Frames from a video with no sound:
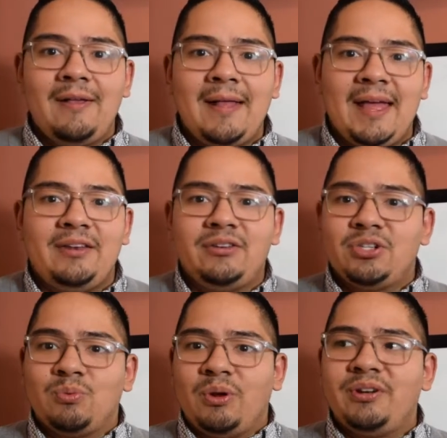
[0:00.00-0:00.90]
And you
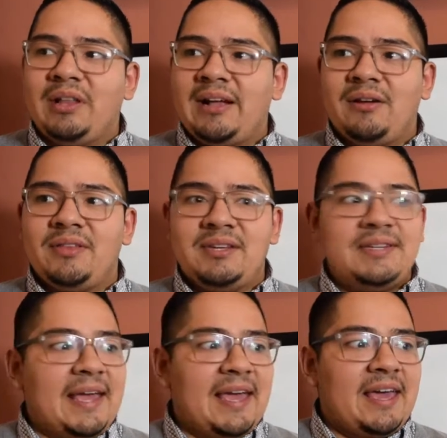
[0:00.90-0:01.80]
just wonder, like, are they
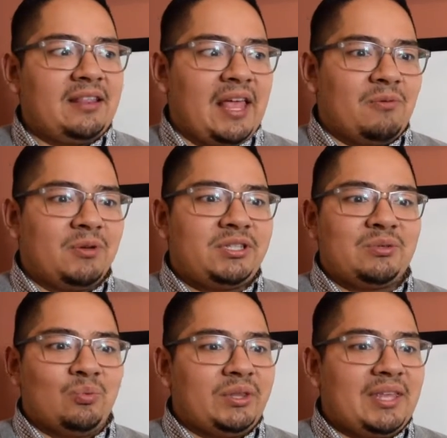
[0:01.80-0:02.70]
dead? Like, what
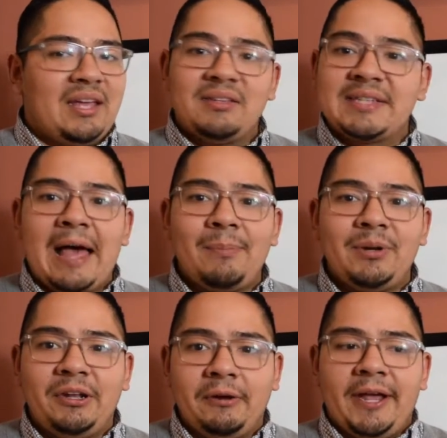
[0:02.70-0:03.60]
the hell's
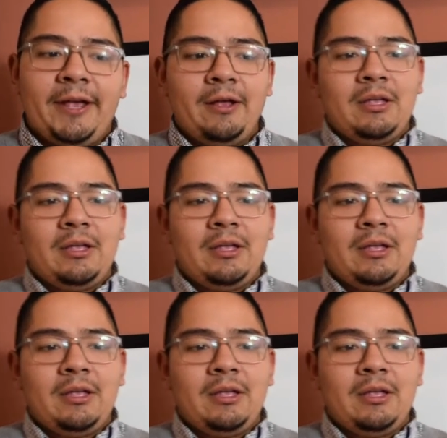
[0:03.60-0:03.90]
happening, right?